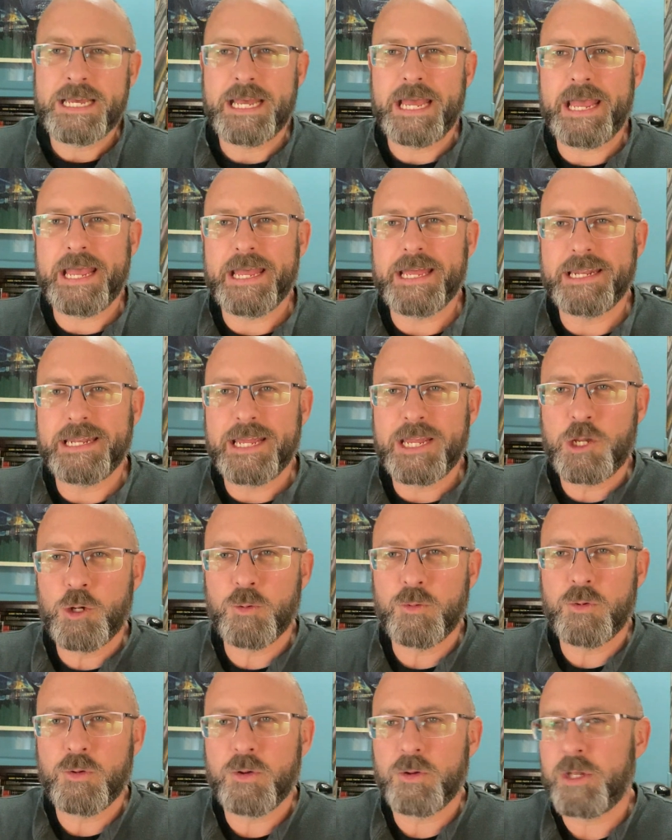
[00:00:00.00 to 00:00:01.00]
and uh,
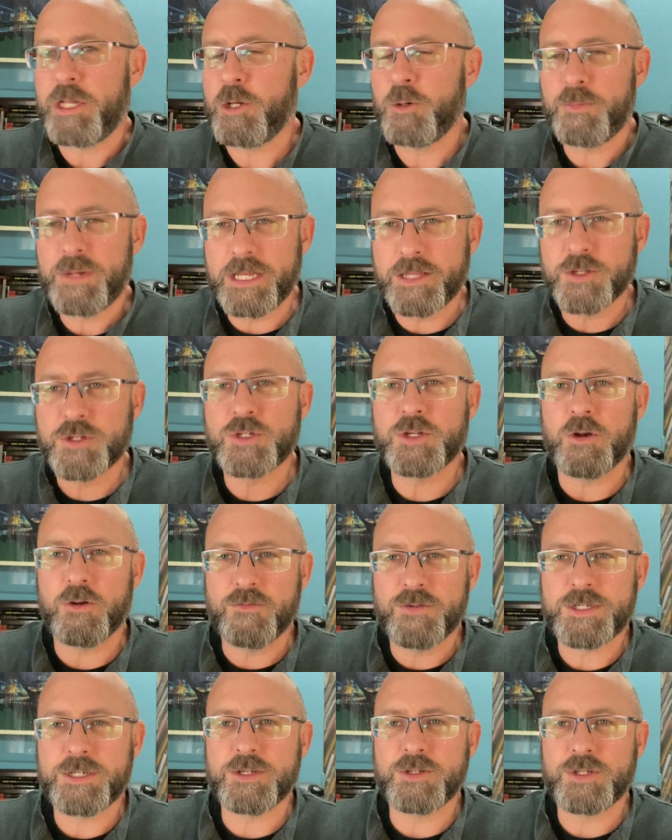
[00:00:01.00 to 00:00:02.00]
he'll, uh, he'll be in the
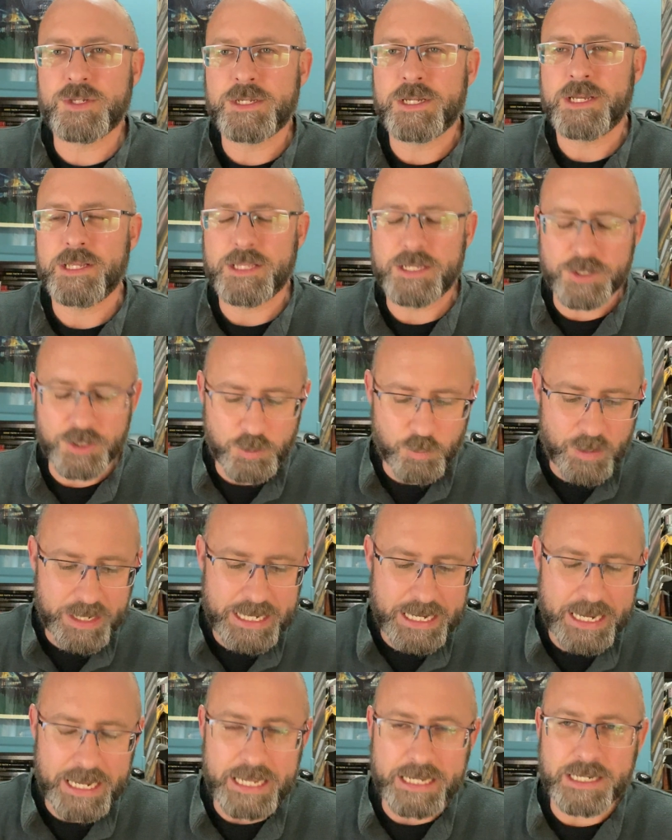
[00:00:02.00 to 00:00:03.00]
services this
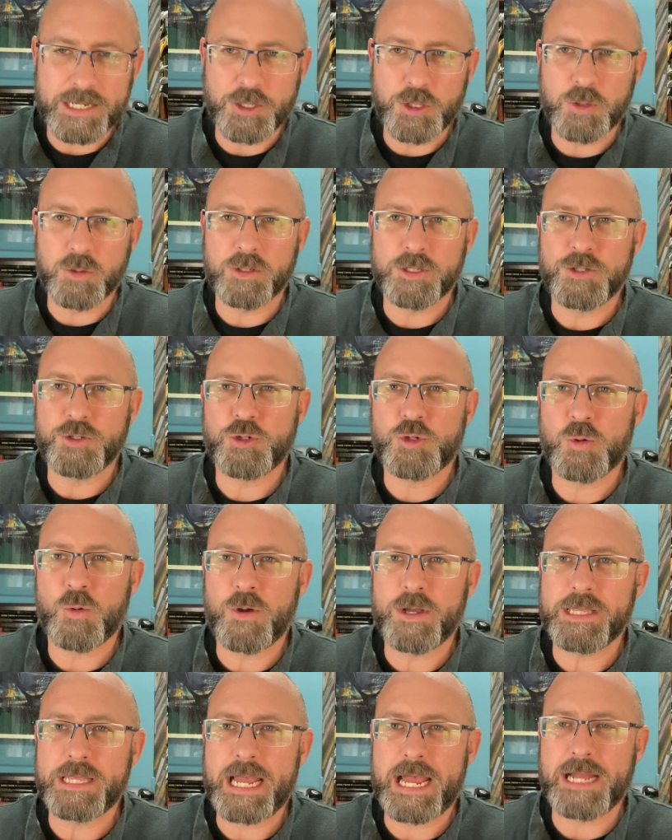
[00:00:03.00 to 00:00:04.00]
weekend, and you'll
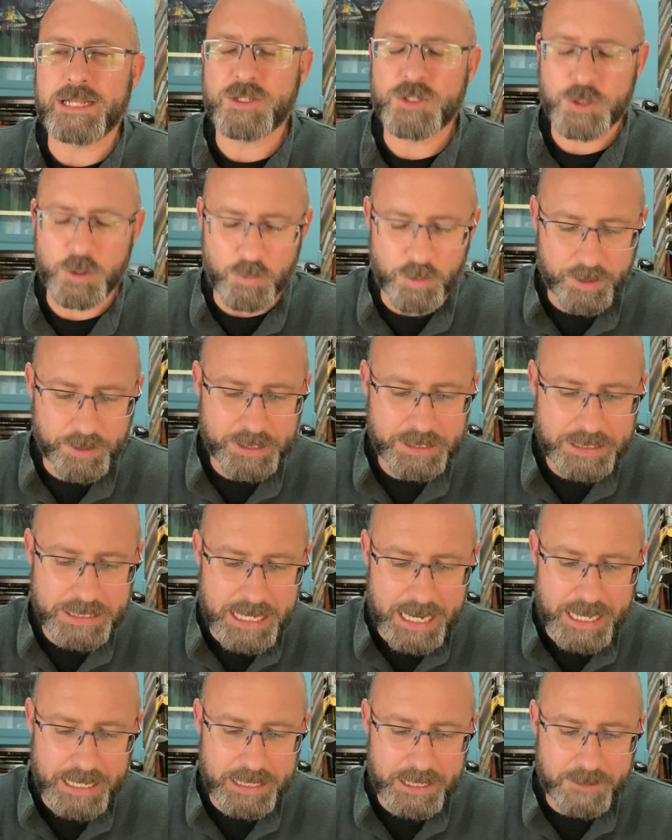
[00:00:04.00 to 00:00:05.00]
enjoy that. So we're
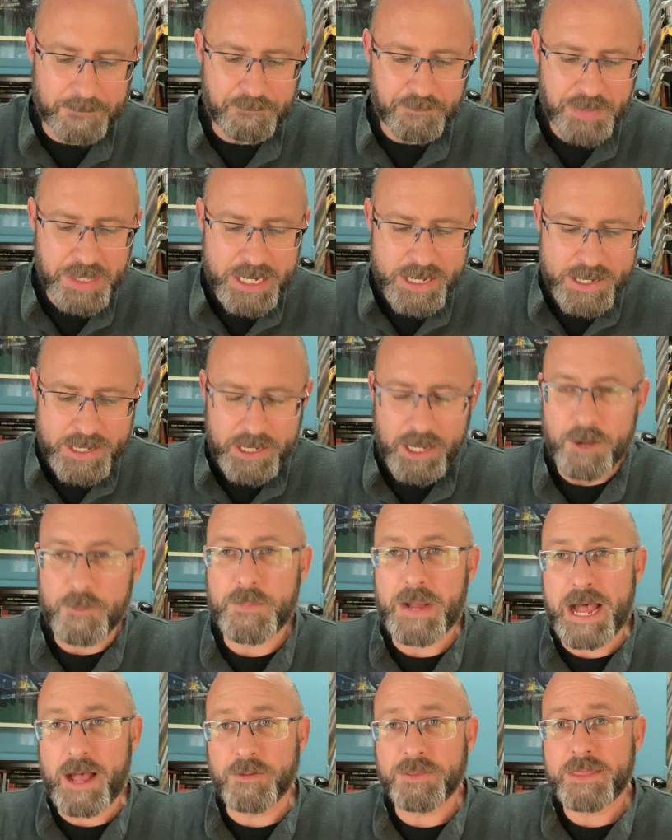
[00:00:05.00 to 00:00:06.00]
excited
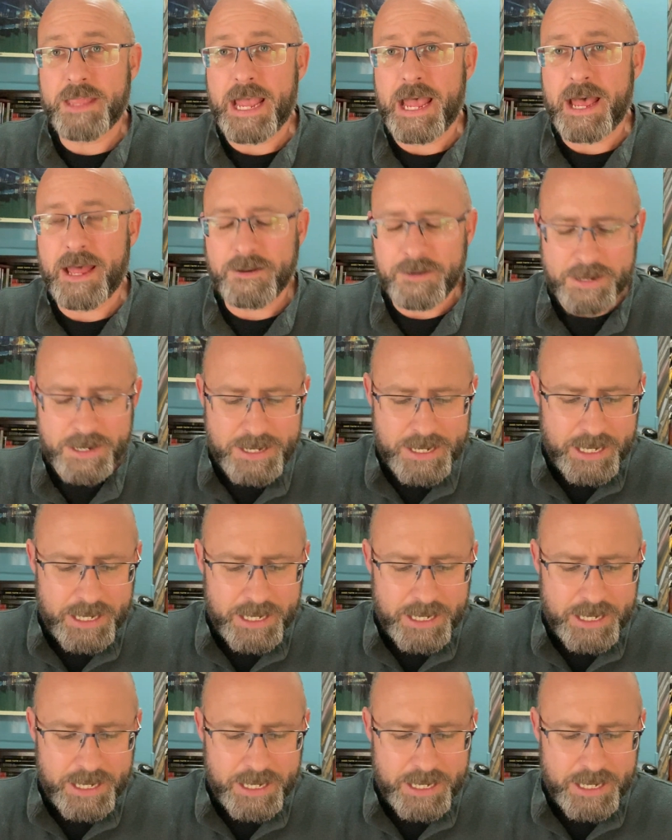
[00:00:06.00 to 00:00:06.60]
about that.